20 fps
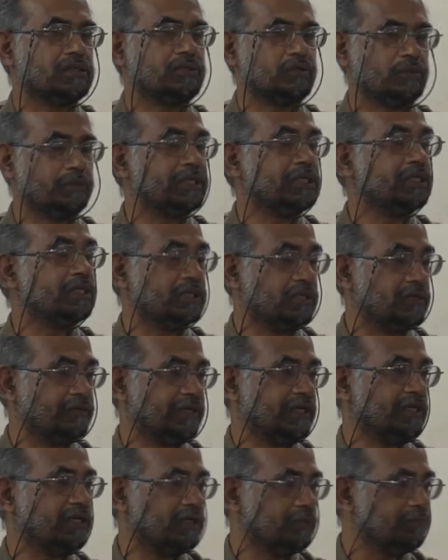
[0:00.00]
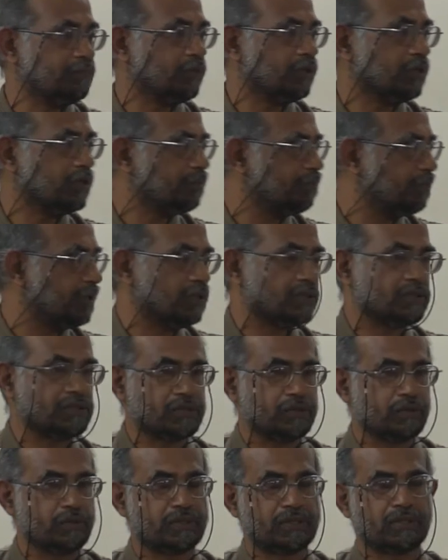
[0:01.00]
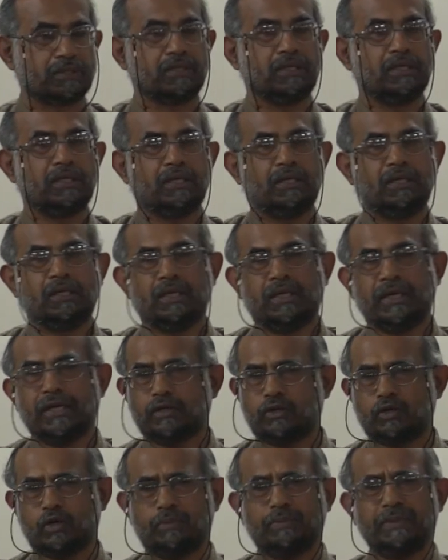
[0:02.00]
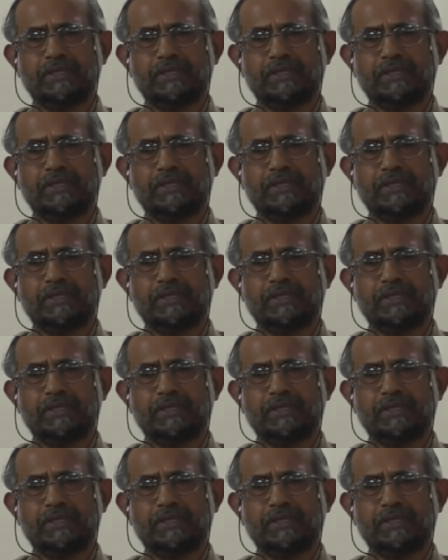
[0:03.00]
to me a very important part of the solution. It could